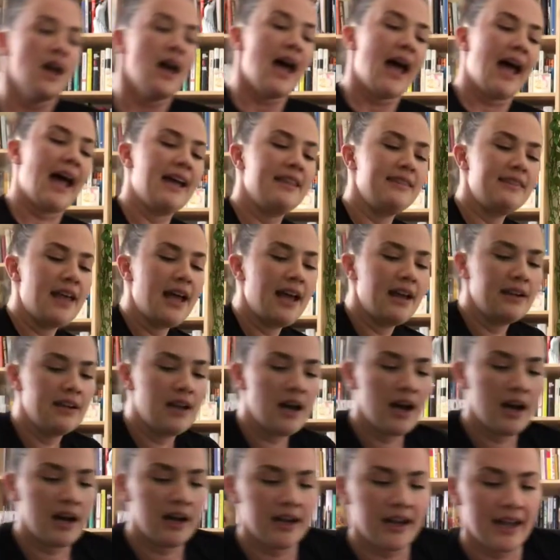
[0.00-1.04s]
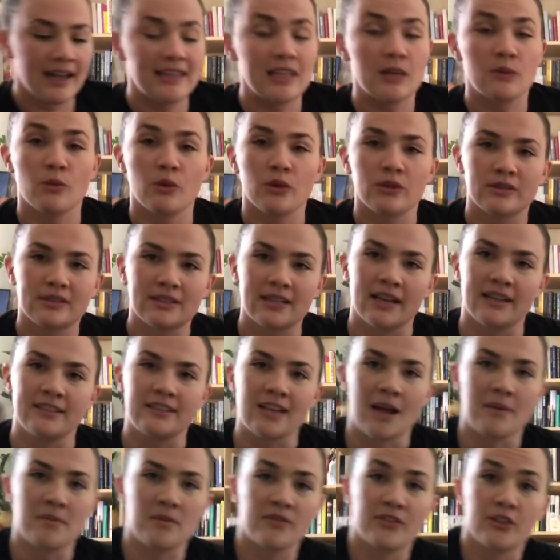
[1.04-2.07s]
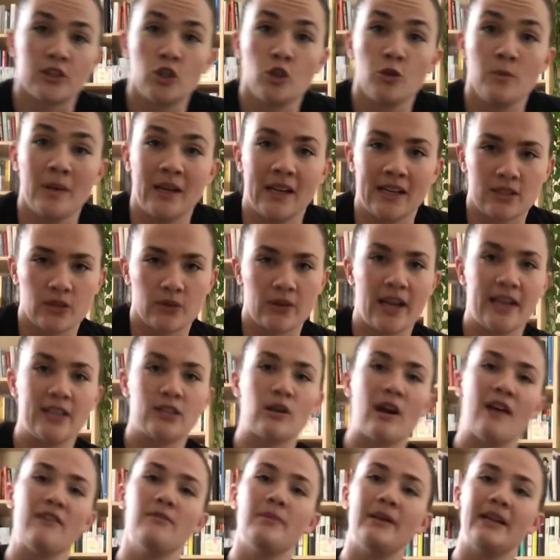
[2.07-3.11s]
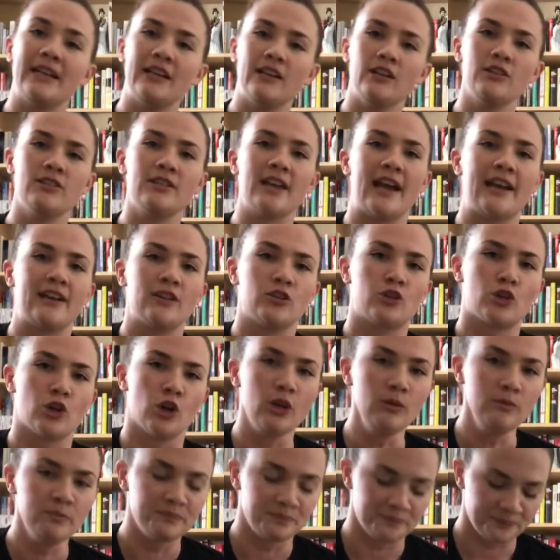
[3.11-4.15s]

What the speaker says: and then we'll set a timer for 2 minutes, okay? So everybody get your side control,